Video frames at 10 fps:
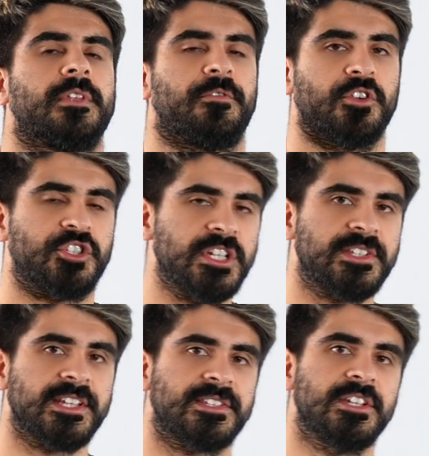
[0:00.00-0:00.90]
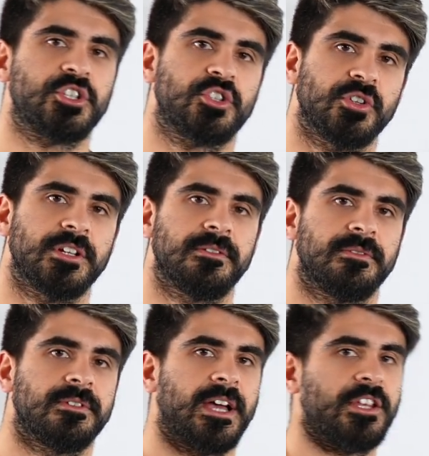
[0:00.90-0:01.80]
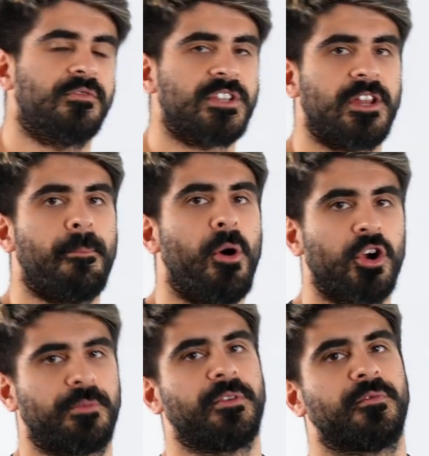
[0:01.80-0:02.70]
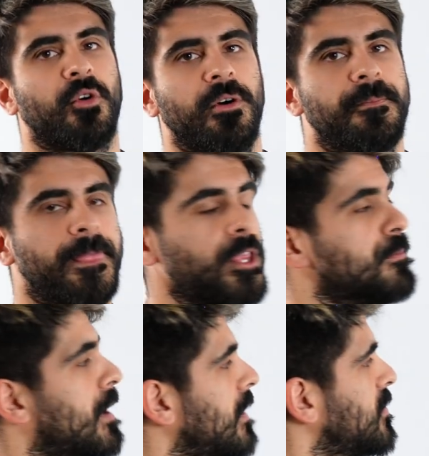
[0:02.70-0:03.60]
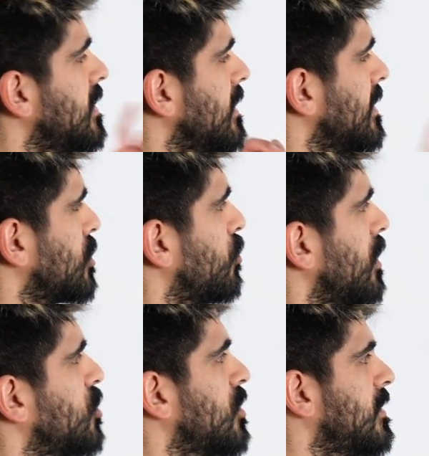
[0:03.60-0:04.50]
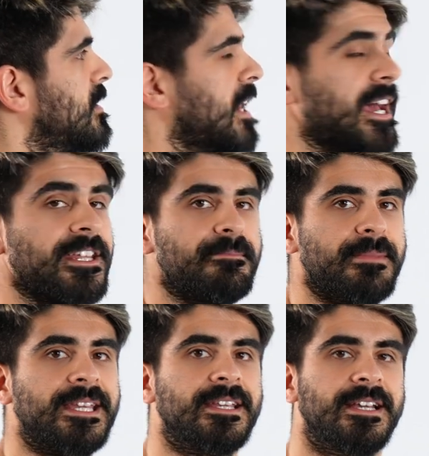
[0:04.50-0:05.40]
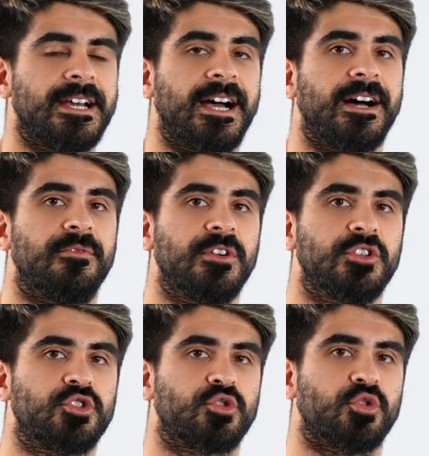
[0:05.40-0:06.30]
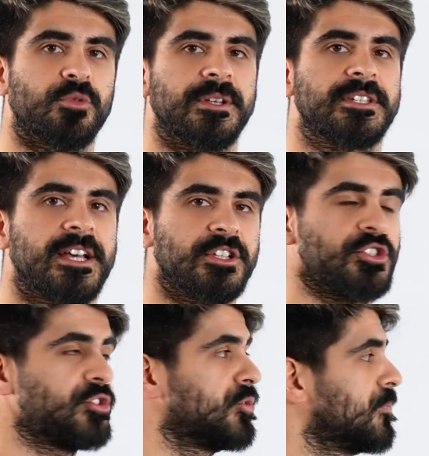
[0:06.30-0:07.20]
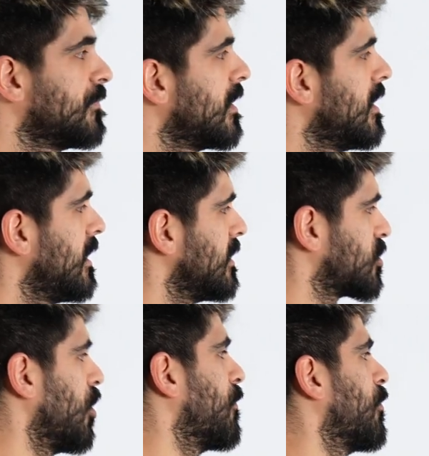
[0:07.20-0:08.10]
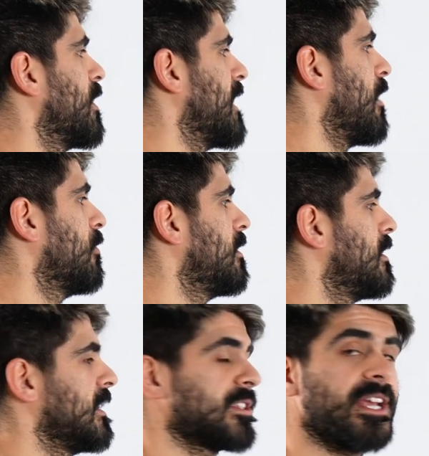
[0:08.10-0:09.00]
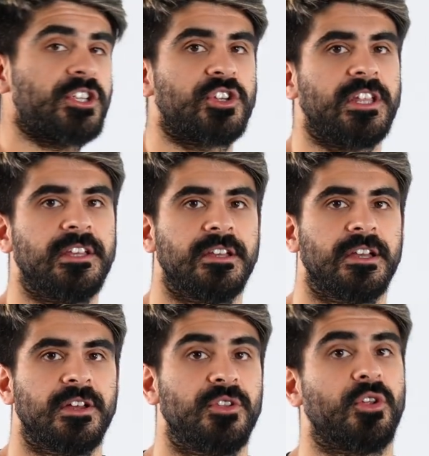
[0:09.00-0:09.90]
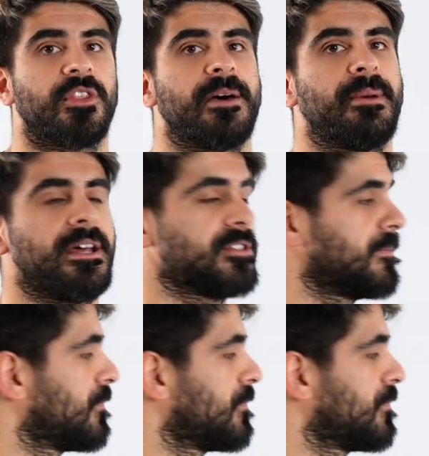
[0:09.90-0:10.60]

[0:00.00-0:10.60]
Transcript: If you're a GCSE student and you've done a mock before, you might have seen this question and it may have traumatized you. Let's go through it now. It's actually not that bad.